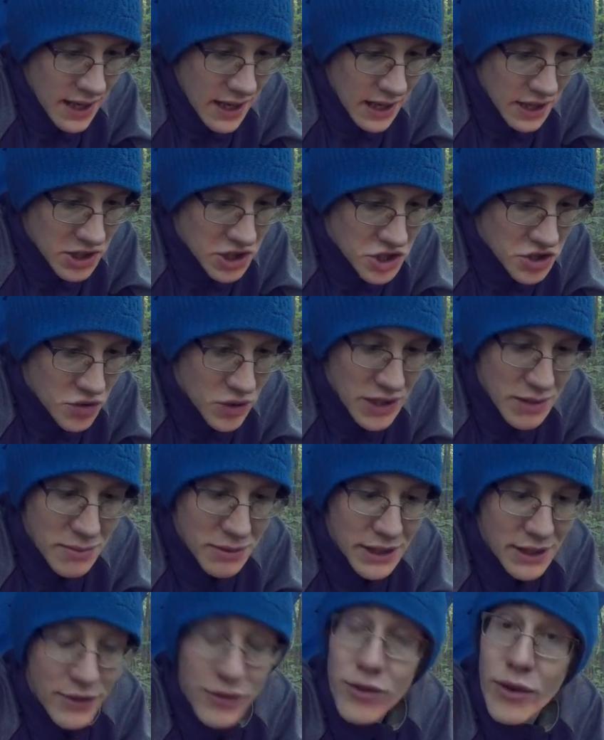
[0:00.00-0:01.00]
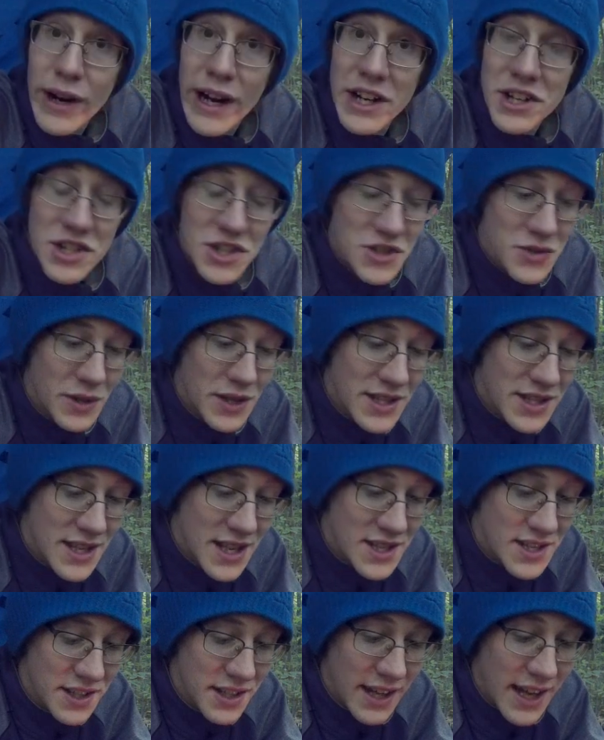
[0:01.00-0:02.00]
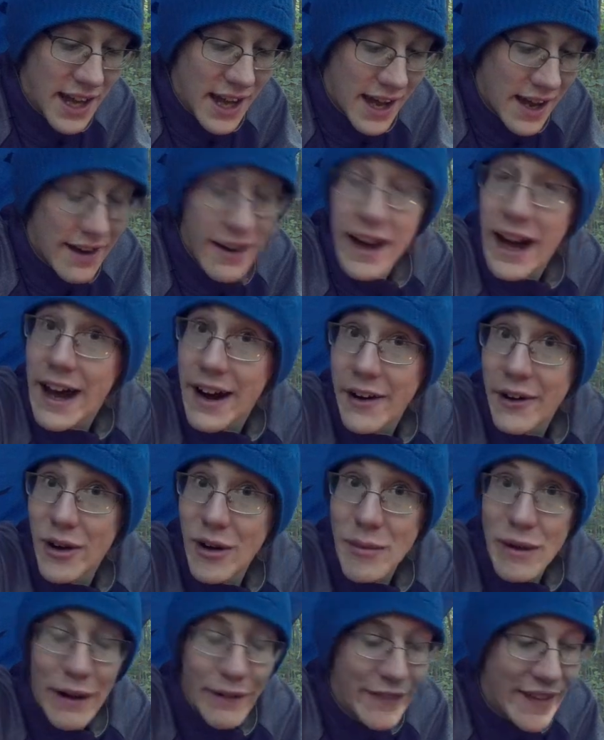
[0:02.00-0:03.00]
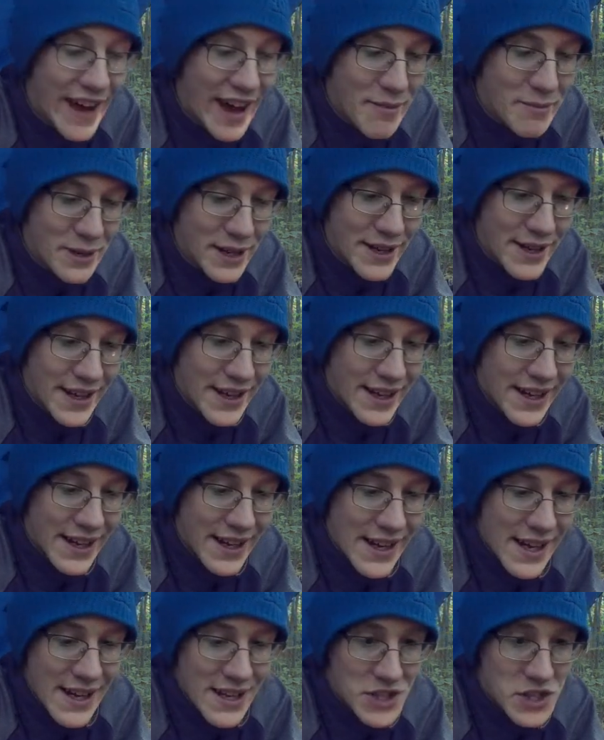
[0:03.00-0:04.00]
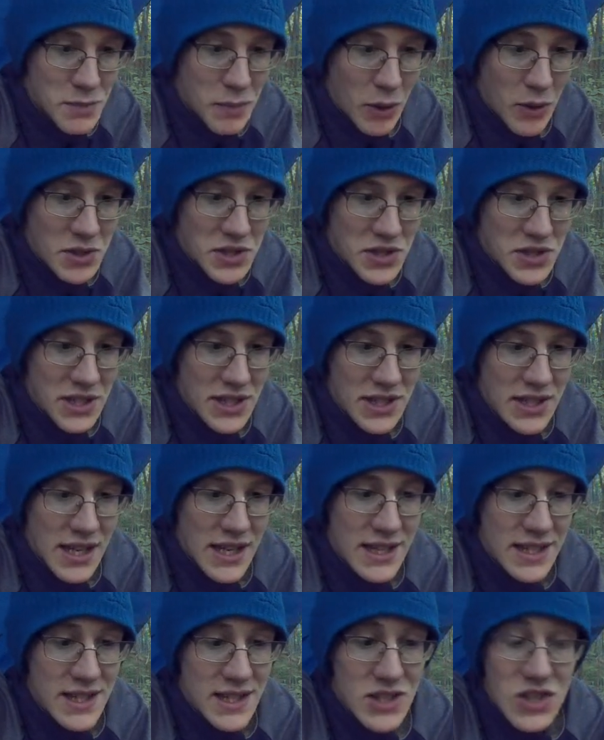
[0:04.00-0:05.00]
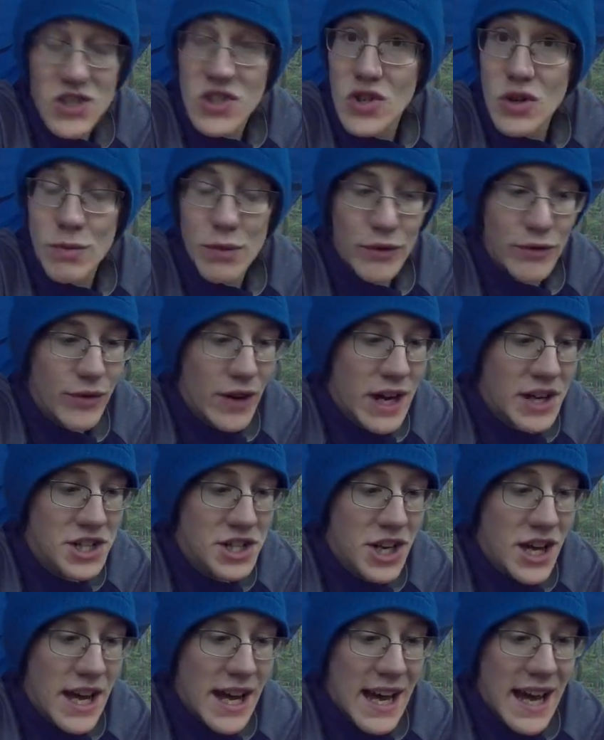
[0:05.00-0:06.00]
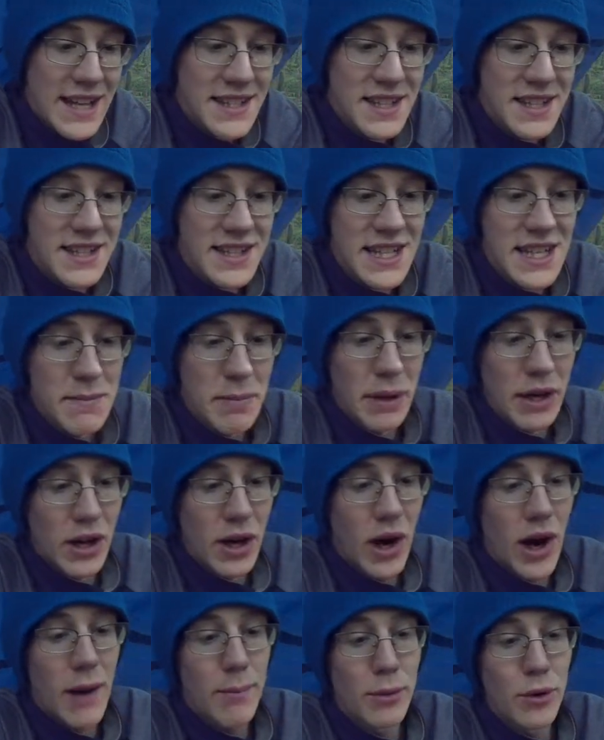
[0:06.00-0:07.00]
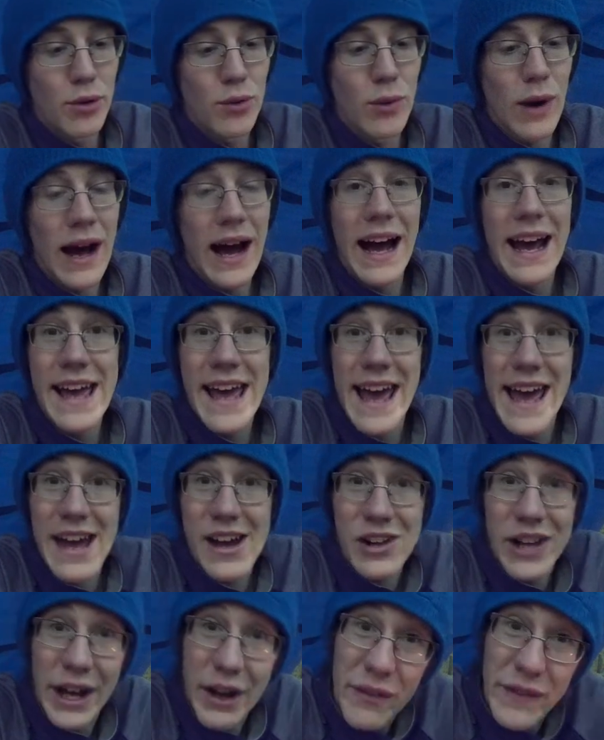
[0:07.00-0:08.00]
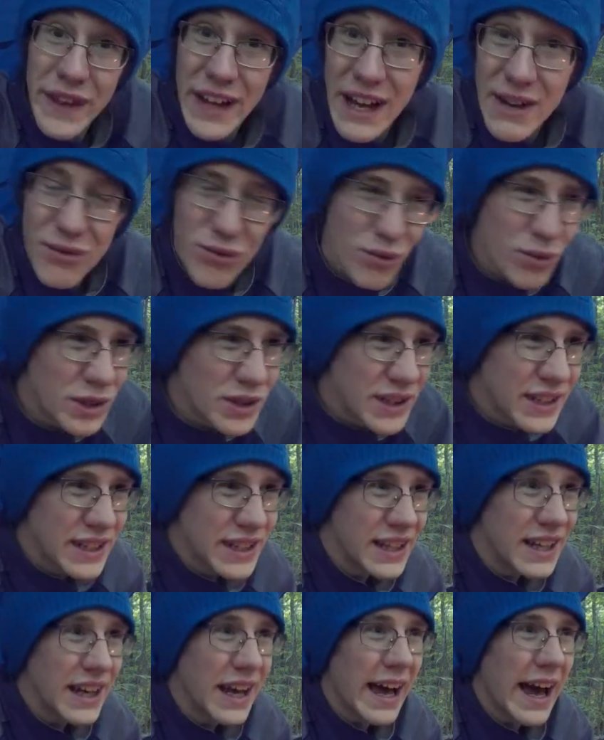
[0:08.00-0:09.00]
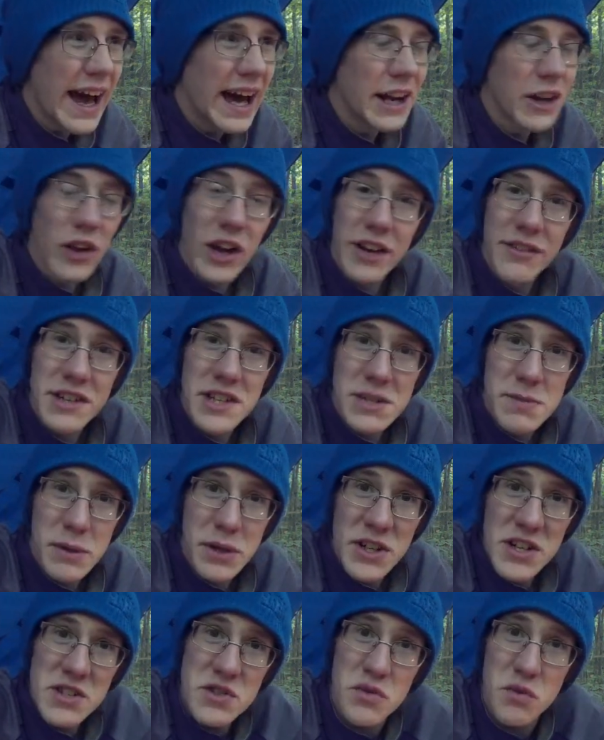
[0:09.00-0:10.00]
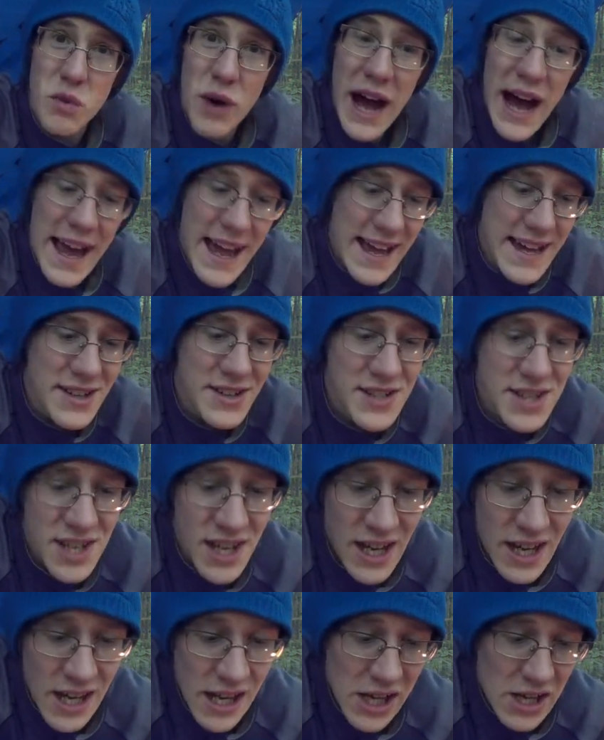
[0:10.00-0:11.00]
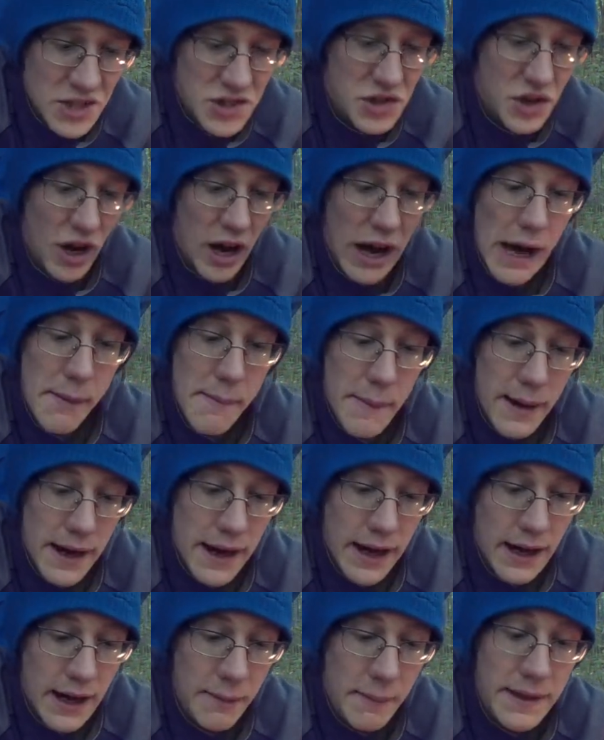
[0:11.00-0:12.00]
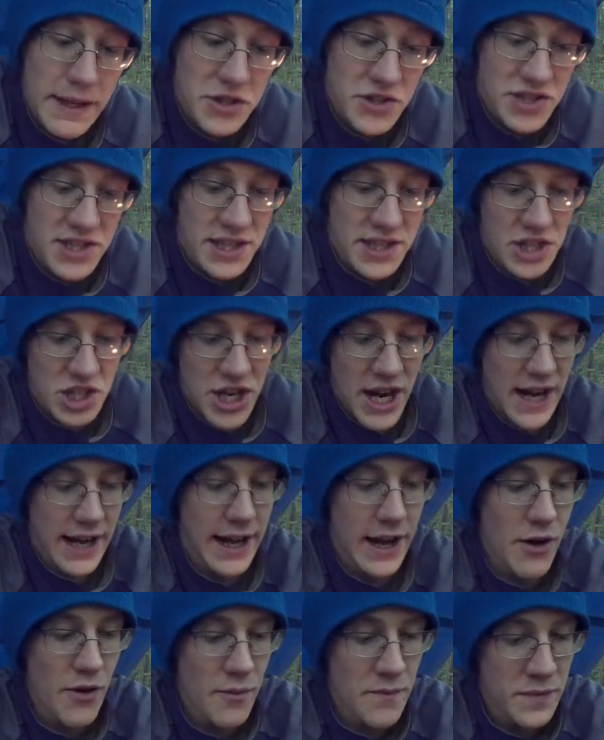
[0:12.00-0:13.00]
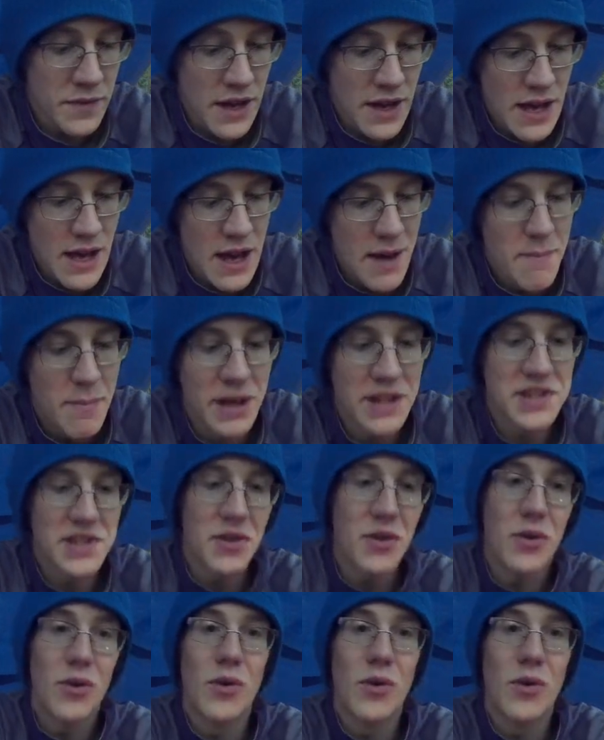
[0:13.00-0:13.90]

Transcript: extremely fresh is what it says on the can. I don't know about that, but supposedly it's super fresh. It's a deep copper rye ale. I don't think I've really had a lot of experience with rye ales, so I'm interested to check it out. But it's